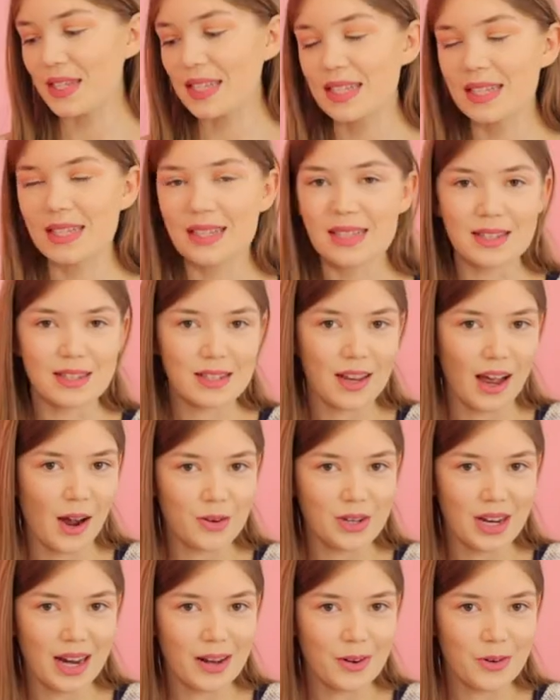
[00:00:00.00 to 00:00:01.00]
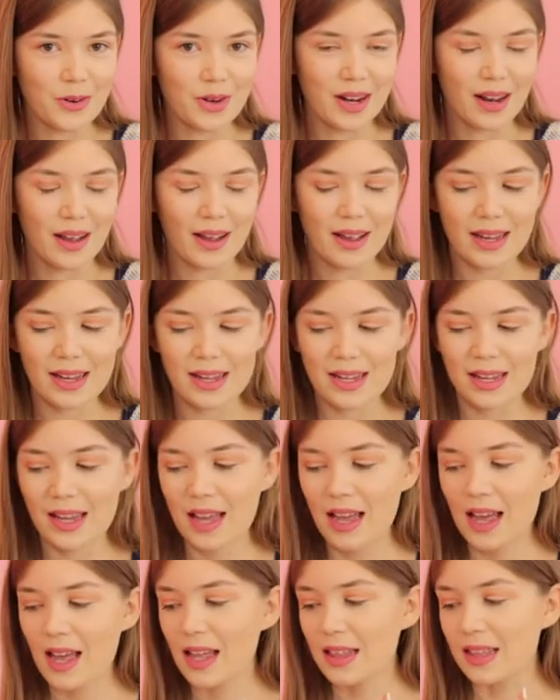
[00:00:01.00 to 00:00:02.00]
This is how they look like.
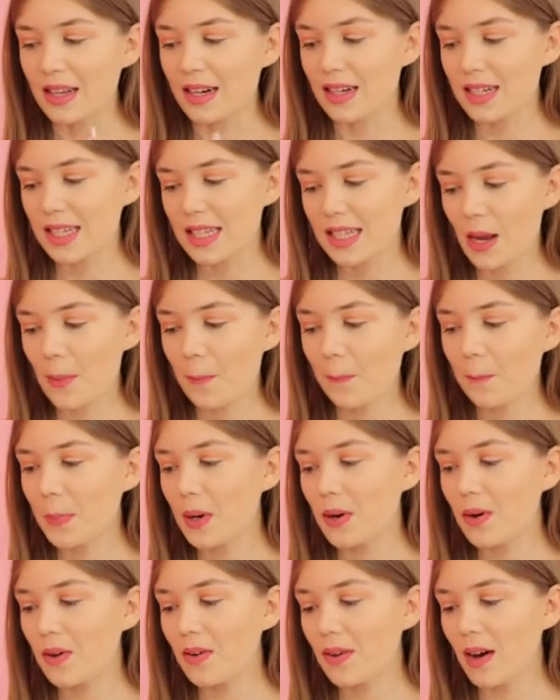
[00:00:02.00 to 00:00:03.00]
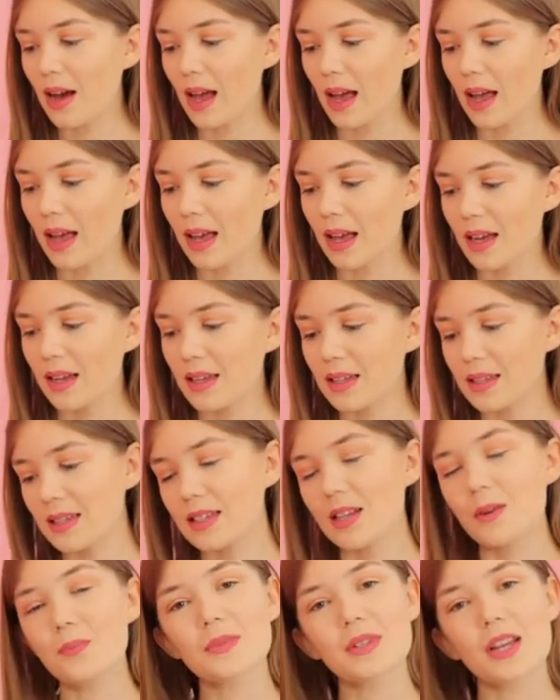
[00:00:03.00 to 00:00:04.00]
They're simple and
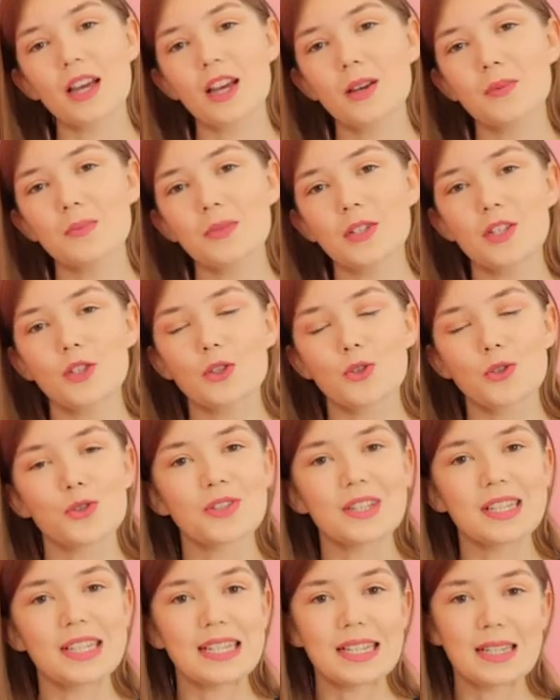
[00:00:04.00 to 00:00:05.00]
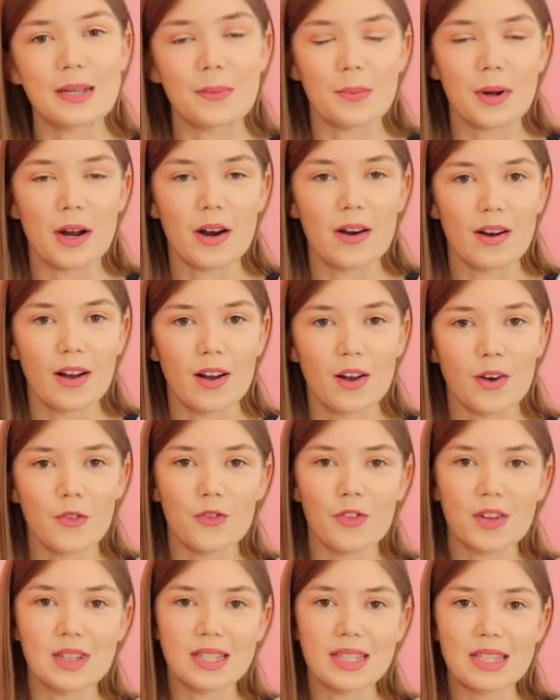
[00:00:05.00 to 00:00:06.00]
sometimes you do need a pair of
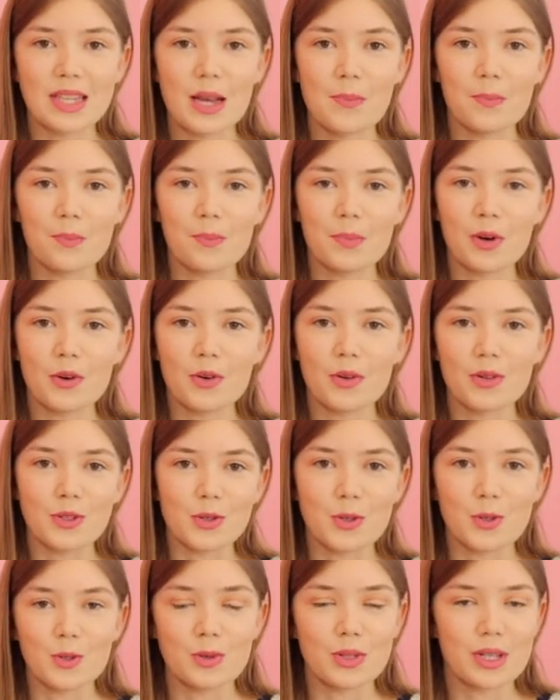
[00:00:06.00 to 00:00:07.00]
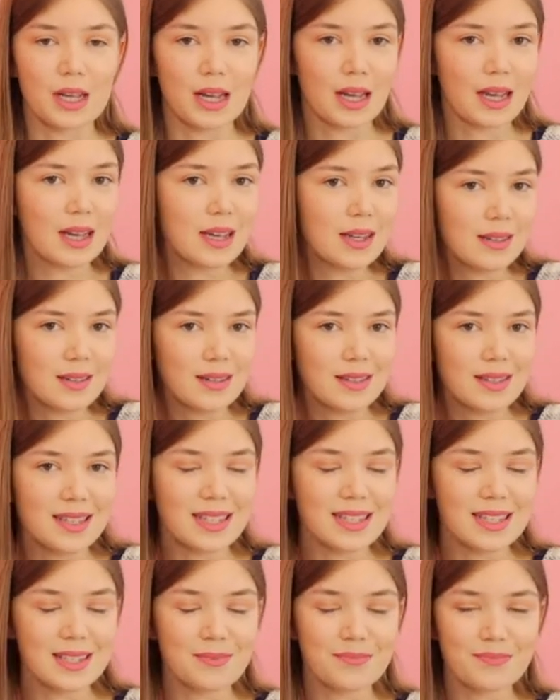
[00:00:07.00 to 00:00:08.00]
simple nude
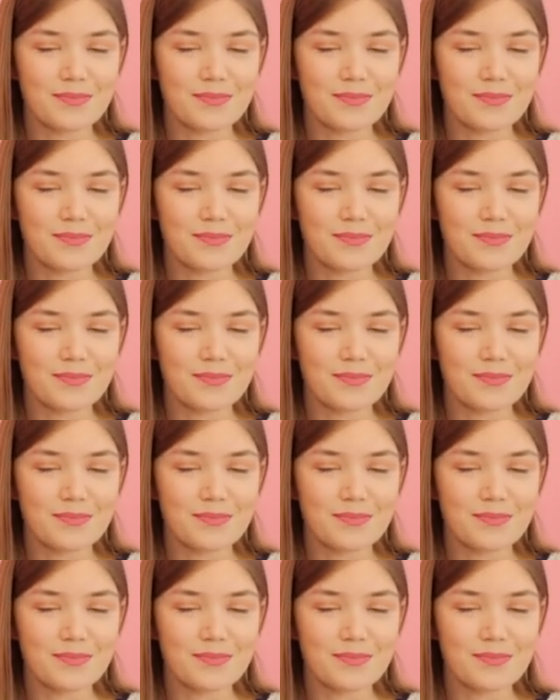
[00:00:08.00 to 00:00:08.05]
heels.